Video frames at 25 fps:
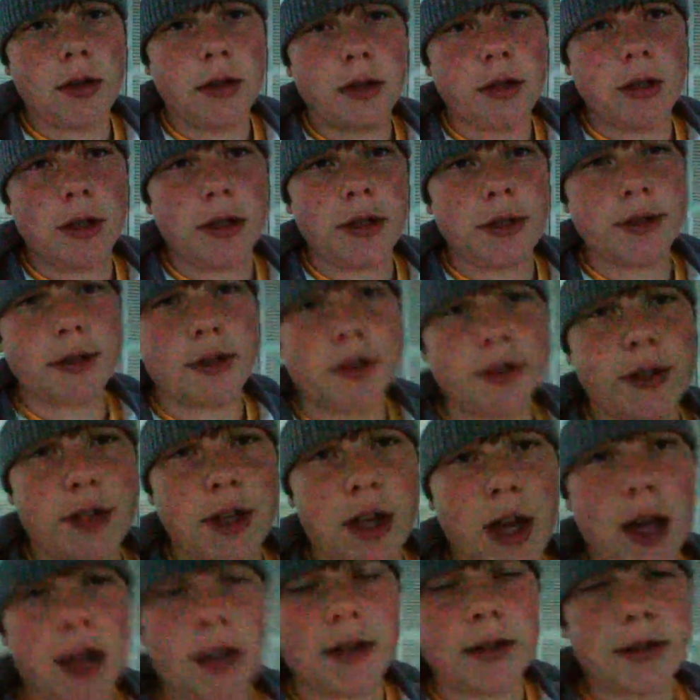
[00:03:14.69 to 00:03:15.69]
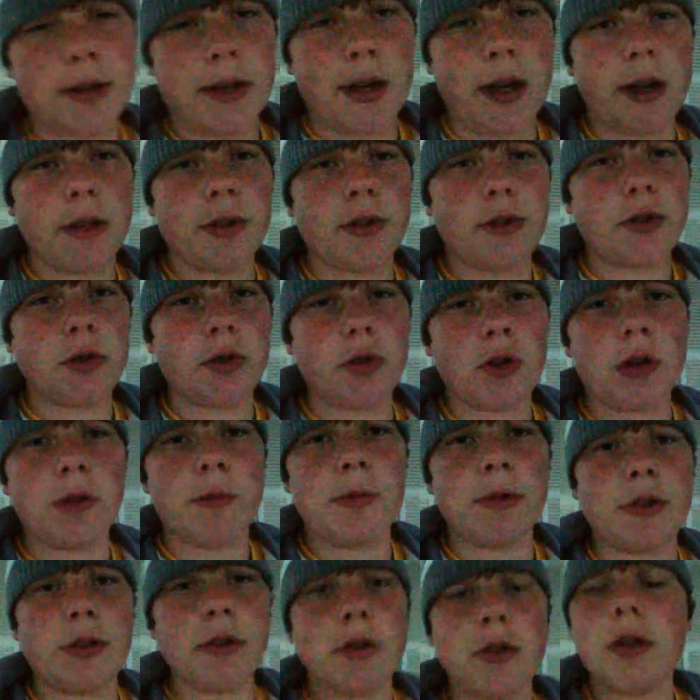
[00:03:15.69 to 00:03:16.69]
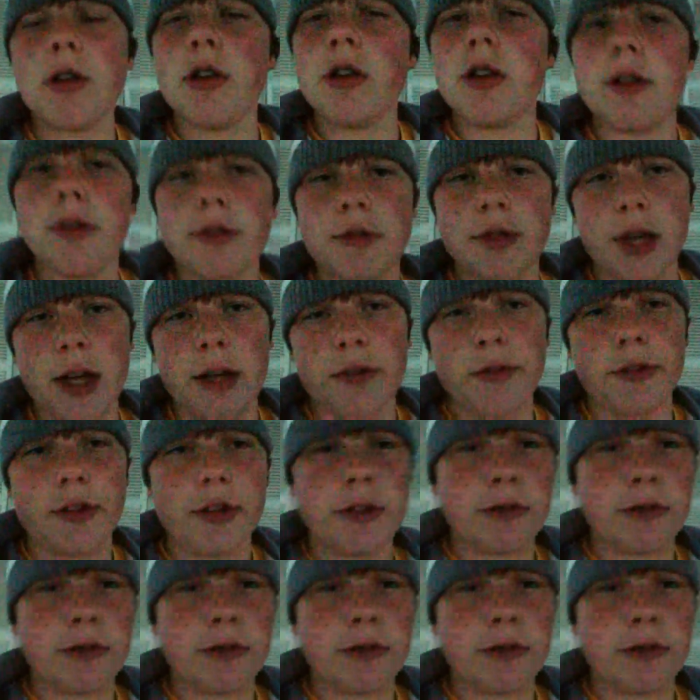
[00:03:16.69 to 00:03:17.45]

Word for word: It is a sad, sad story, but sadly,